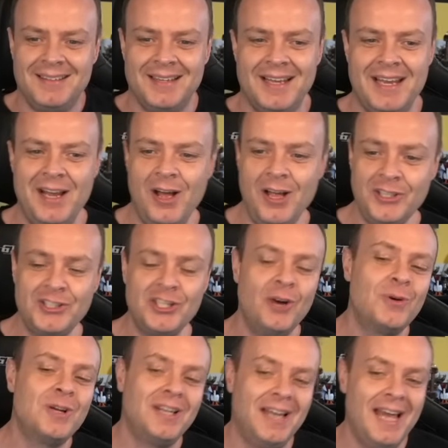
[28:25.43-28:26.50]
He
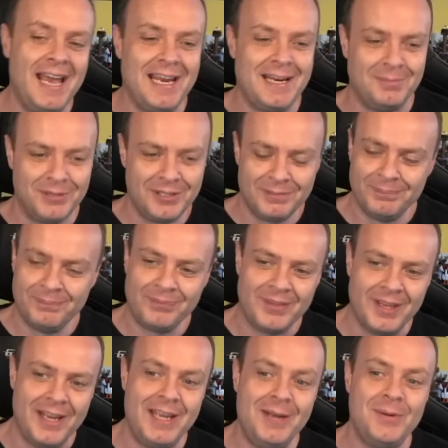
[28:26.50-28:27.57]
also claimed
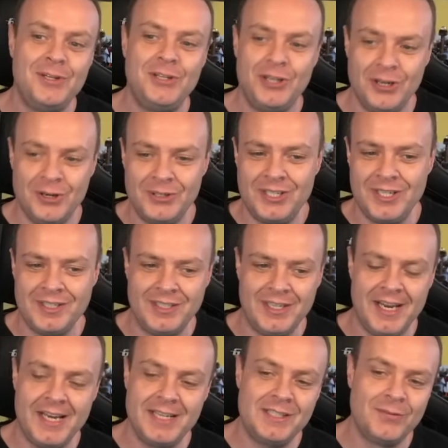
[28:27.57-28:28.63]
that he would use his
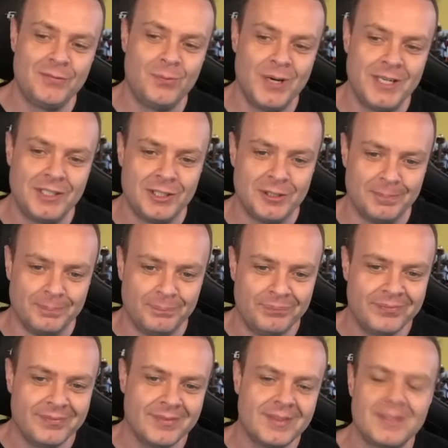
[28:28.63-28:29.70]
years of wisdom
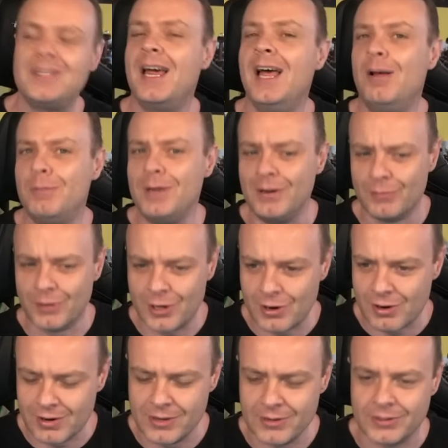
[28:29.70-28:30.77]
to help me
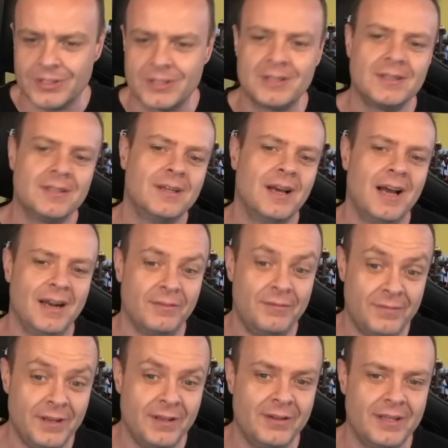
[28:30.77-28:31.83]
recruit and
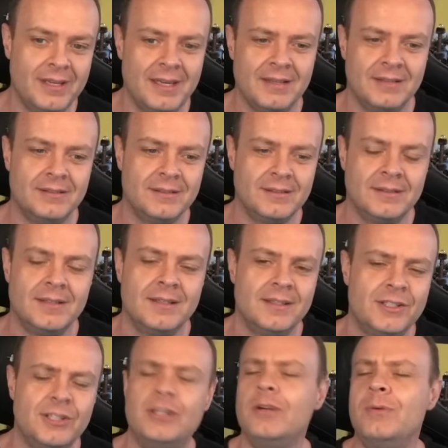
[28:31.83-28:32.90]
fill the guild,
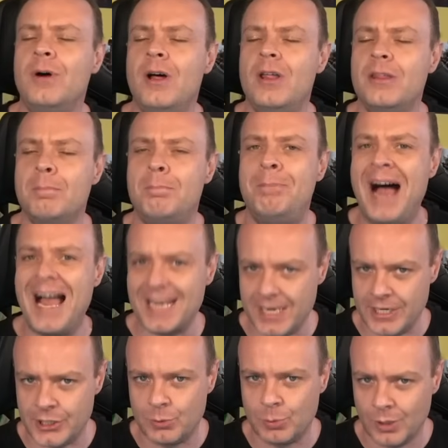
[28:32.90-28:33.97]
to do all the
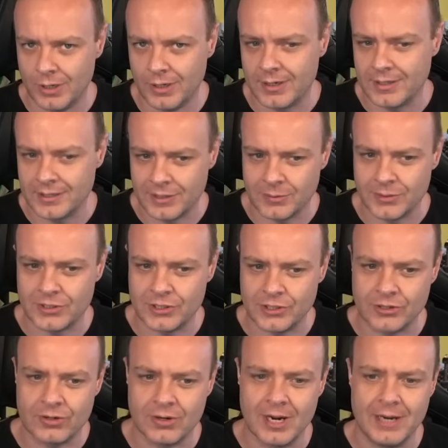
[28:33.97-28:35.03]
baggage work, as it was
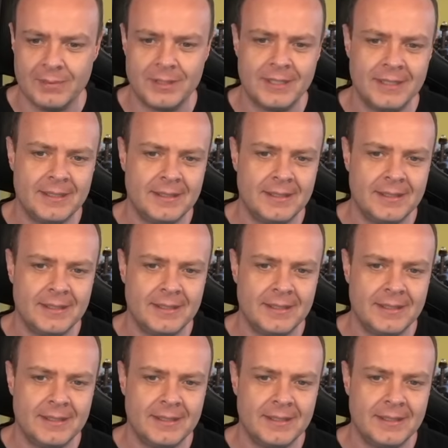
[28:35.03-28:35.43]
described.